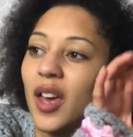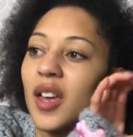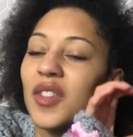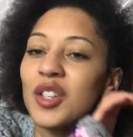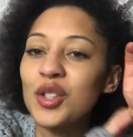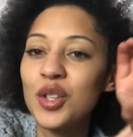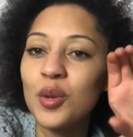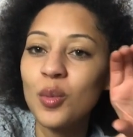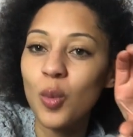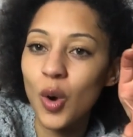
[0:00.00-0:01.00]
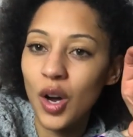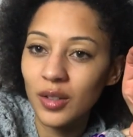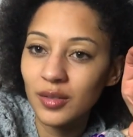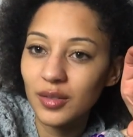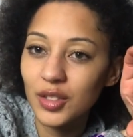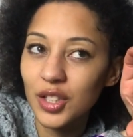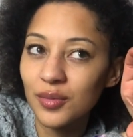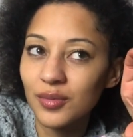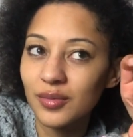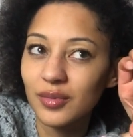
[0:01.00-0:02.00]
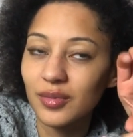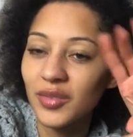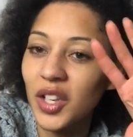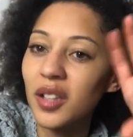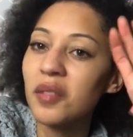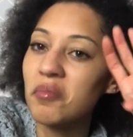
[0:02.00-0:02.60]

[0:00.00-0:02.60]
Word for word: Things that you want, like,